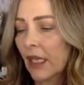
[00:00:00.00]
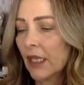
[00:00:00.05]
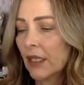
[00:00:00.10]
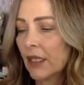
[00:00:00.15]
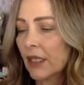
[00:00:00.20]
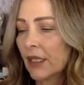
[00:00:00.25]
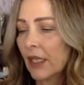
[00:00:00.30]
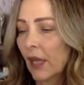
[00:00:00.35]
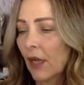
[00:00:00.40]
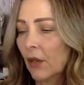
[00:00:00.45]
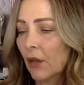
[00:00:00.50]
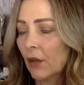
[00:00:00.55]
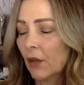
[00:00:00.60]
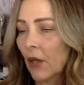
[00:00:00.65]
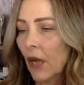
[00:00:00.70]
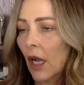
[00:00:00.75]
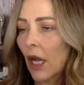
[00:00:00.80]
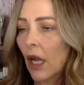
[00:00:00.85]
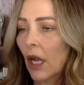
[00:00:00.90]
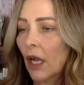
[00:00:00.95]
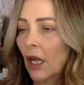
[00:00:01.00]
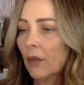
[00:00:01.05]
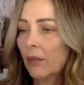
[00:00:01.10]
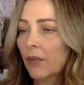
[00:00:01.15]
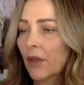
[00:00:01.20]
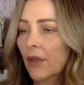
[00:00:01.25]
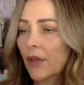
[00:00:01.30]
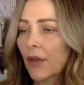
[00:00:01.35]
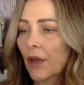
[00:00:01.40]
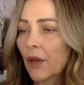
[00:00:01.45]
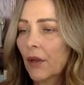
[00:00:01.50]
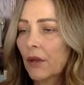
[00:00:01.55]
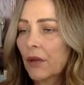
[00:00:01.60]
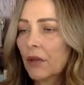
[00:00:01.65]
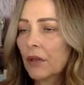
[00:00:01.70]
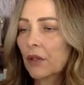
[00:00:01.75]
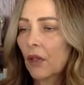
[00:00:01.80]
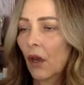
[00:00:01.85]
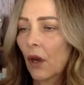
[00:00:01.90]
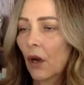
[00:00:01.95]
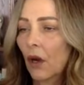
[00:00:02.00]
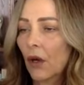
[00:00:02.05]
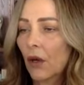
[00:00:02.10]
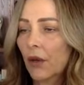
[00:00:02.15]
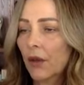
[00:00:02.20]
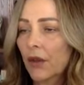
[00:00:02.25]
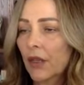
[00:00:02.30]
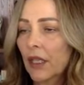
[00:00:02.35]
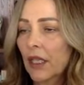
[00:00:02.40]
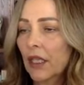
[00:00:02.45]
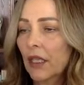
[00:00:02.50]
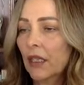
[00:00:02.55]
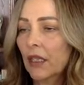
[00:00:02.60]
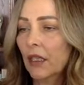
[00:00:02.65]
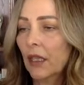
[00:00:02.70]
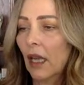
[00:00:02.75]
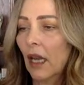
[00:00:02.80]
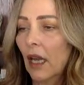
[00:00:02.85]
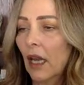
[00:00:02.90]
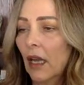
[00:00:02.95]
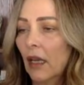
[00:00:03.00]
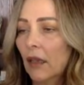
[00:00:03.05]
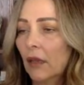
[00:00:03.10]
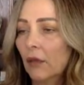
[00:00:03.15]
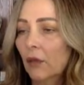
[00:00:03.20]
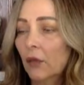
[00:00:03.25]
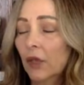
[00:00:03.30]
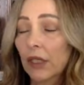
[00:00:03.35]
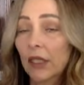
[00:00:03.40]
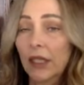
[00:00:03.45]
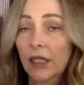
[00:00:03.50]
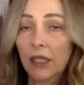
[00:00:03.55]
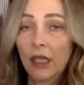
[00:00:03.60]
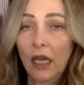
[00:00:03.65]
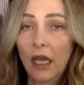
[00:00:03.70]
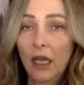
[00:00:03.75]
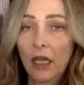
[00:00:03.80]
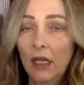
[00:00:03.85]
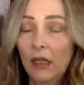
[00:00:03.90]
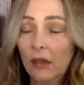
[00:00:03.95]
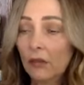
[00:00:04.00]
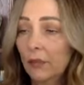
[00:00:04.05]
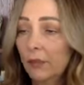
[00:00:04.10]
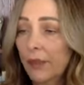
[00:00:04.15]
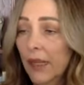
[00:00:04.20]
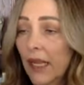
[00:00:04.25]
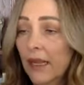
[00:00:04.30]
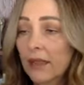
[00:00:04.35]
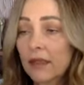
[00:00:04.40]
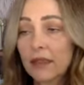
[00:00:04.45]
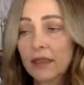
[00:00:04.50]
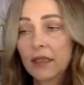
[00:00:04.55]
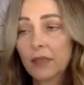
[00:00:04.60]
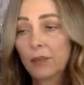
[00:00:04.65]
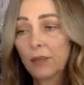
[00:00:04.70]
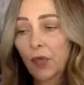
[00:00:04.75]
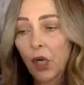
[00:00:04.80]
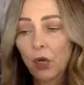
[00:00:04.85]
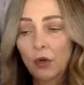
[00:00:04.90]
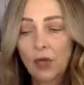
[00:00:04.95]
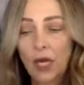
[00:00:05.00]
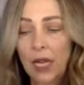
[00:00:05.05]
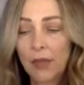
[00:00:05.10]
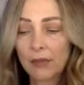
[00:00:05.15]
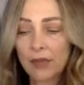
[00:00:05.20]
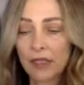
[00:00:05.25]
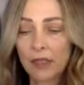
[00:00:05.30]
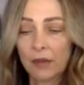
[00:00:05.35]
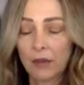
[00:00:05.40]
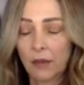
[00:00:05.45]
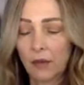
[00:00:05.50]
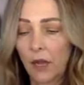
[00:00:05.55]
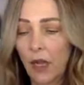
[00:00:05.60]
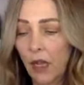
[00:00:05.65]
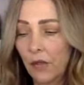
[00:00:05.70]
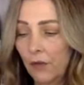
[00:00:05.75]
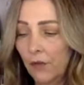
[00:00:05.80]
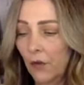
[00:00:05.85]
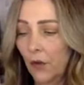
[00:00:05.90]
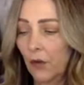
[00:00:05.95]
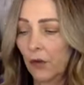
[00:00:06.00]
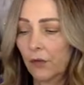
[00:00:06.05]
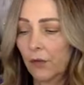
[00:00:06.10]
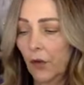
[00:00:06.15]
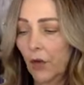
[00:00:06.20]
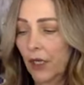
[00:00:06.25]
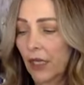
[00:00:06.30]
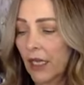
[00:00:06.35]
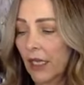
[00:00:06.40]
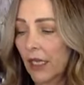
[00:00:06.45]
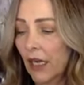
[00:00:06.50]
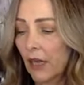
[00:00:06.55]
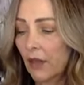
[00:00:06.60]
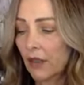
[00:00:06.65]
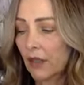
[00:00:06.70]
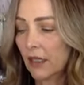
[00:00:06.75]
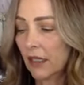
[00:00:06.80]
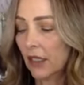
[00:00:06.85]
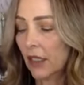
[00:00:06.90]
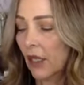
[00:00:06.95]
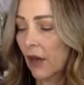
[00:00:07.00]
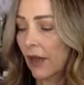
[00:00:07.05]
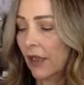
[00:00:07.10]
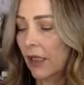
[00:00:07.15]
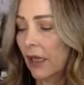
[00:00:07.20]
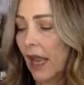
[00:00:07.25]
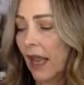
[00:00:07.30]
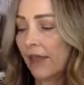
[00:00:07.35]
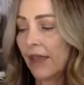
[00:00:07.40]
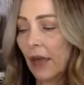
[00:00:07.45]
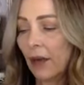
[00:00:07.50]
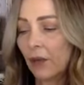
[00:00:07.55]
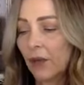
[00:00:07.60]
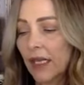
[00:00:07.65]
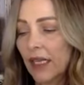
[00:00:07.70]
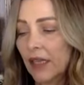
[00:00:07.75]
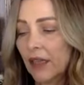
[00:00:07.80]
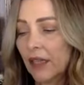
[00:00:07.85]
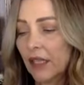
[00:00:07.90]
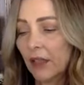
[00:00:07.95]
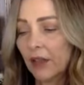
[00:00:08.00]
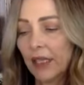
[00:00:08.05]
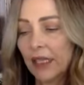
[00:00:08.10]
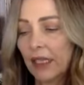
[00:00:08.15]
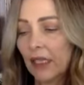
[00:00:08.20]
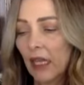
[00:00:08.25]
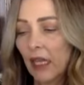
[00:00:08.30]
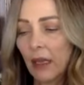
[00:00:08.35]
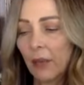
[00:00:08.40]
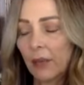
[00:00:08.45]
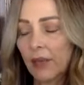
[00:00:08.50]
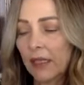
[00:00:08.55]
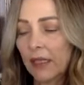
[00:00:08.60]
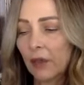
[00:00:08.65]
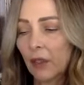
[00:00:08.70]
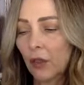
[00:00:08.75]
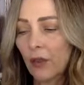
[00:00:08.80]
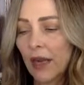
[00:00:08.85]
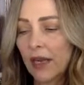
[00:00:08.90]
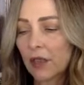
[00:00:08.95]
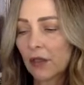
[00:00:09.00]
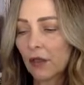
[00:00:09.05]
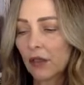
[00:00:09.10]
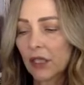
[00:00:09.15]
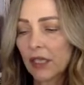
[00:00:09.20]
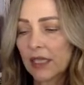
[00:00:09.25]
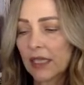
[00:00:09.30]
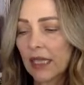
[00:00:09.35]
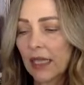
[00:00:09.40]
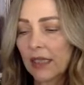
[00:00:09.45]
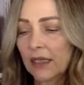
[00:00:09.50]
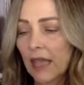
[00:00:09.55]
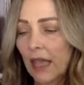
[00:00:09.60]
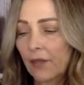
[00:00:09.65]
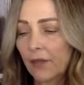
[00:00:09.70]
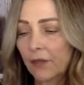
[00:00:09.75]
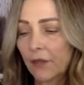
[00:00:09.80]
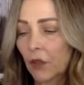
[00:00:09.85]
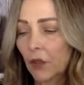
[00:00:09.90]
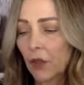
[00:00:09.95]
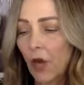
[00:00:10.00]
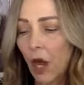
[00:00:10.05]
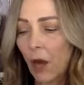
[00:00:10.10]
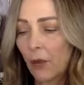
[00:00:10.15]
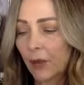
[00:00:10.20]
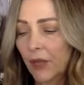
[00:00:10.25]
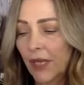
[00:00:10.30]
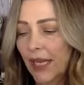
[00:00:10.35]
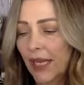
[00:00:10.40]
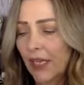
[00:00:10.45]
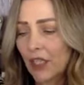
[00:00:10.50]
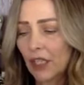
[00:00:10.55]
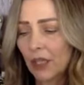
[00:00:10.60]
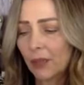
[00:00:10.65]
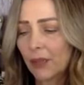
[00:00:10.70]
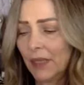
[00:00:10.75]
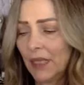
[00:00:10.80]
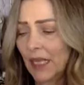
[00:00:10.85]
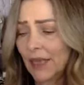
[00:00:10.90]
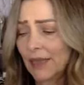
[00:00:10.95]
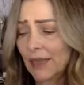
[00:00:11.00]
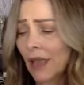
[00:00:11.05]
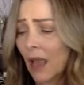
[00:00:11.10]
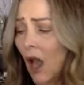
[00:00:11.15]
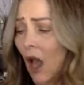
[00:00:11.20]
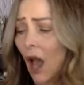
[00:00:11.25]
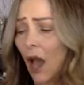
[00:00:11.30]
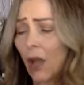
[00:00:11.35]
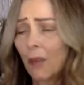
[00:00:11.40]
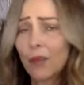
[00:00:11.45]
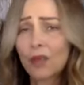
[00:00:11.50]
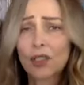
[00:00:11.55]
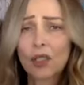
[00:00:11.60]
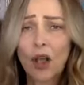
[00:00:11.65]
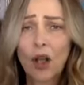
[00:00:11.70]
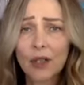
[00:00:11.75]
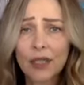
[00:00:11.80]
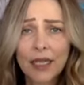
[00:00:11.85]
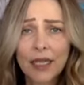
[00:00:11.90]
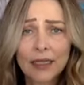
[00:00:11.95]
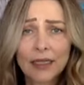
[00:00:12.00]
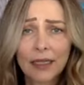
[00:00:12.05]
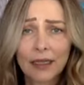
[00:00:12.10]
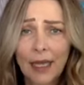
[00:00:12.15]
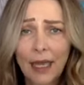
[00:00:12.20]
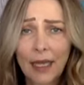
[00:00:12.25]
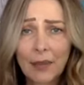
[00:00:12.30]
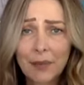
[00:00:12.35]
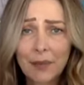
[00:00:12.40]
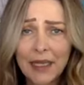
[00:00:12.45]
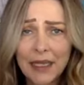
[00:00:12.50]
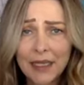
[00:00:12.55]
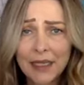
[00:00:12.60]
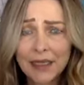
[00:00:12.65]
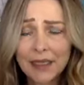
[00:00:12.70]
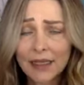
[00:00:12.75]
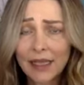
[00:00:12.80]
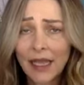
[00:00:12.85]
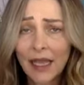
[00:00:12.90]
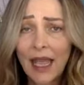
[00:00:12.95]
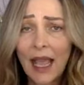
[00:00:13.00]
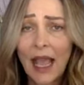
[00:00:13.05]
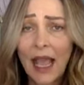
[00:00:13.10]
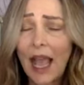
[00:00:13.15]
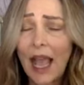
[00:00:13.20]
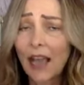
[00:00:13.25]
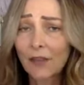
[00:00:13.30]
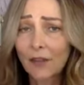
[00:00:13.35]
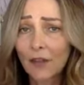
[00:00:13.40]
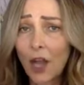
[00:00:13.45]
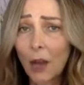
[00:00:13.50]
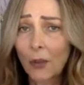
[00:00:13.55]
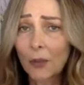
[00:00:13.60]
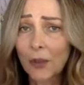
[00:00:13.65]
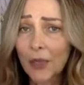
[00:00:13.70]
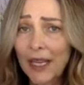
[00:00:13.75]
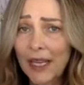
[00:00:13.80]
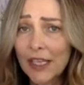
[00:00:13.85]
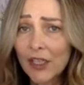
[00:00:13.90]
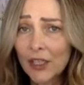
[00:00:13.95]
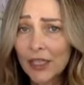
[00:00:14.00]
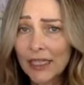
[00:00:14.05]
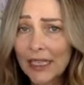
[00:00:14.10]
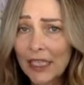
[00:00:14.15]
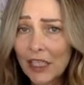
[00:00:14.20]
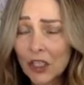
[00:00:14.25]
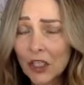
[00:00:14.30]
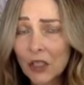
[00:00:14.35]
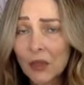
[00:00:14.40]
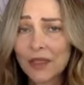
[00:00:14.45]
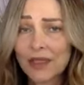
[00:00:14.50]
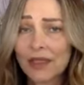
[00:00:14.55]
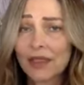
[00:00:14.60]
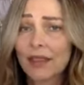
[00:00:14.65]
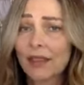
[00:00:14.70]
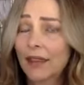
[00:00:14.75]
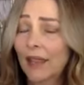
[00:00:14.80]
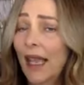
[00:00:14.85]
So those are the really best programs for kiddos, you know, and that Read Theory, I mean, you might as well just get that for comprehension, because almost all kids on IEPs have comprehension issues.